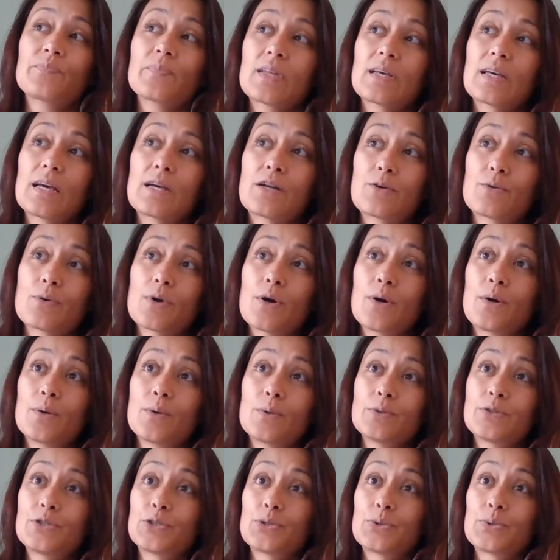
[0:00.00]
can
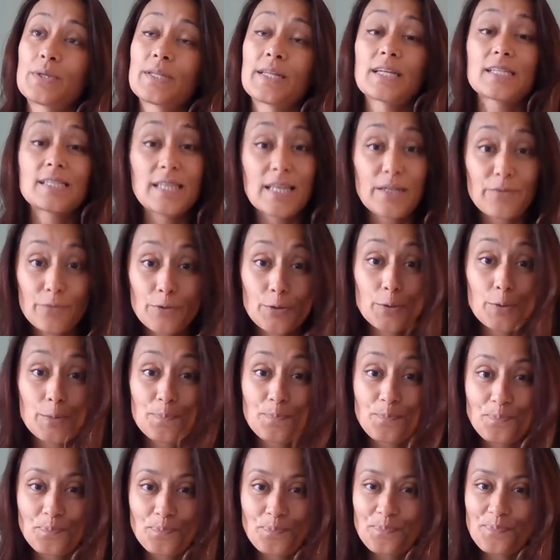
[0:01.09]
grow to a next
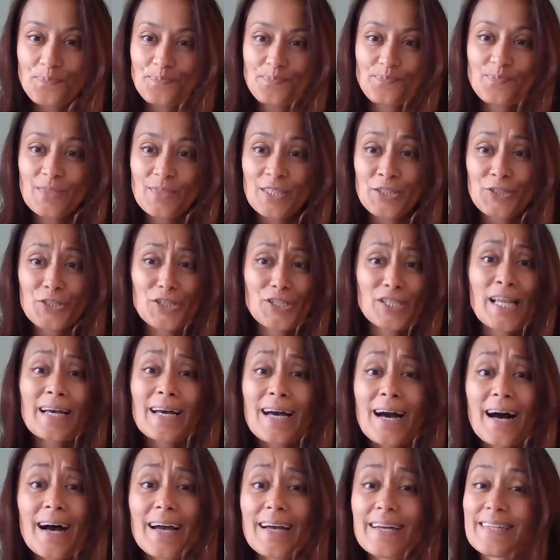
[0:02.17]
level, just
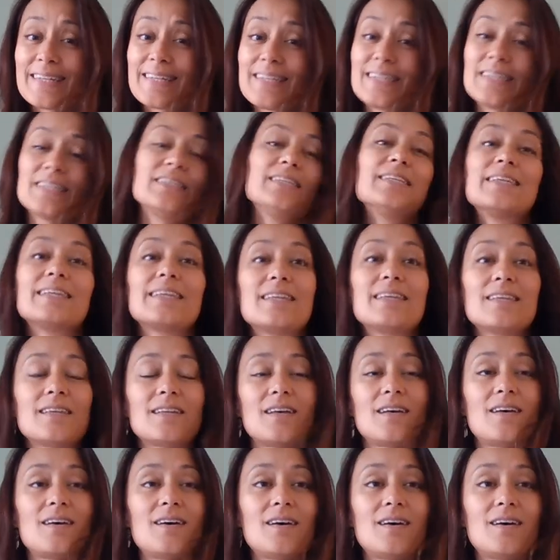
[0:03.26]
like I did.
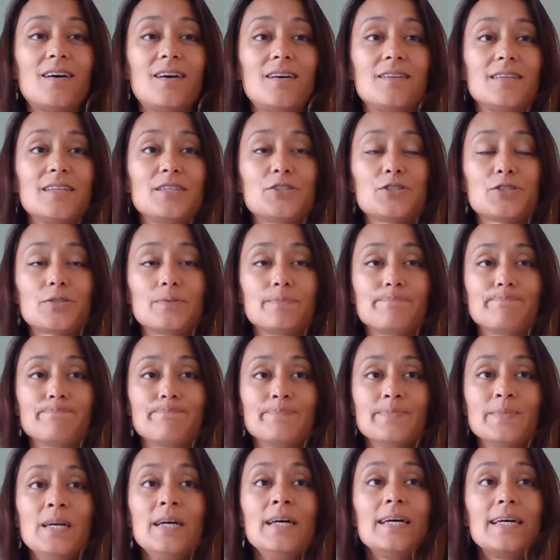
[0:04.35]
And
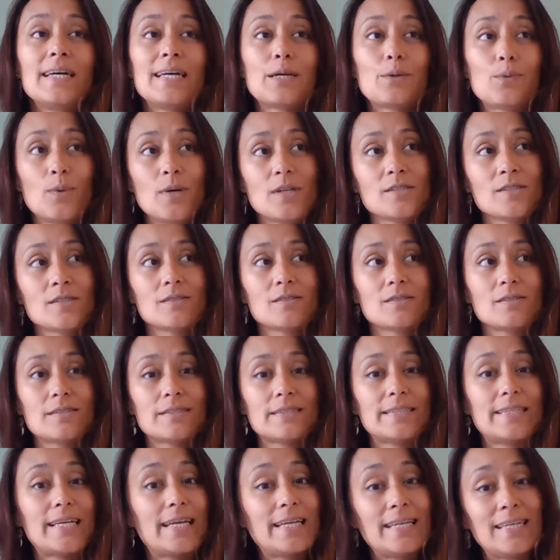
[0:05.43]
it wasn't
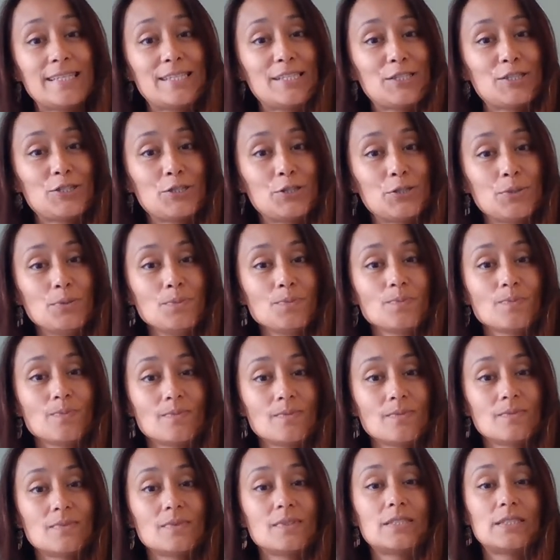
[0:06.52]
that easy to do.
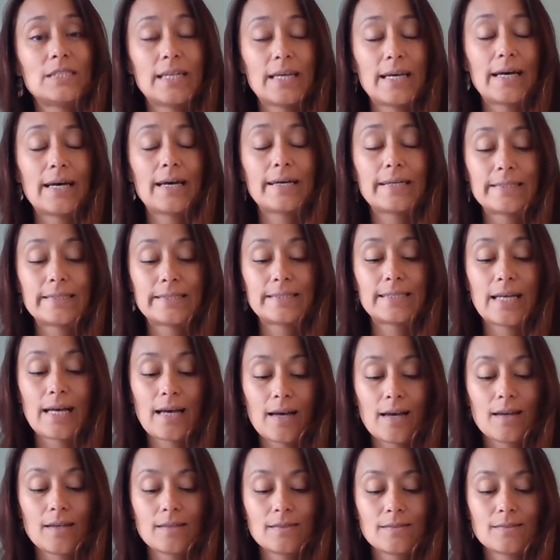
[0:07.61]
Yeah,
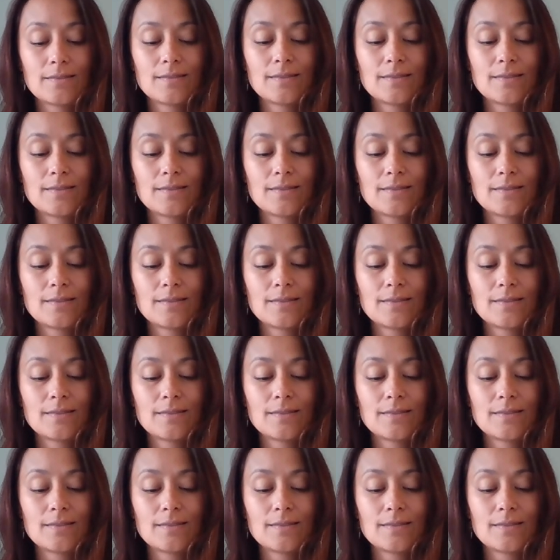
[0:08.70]
I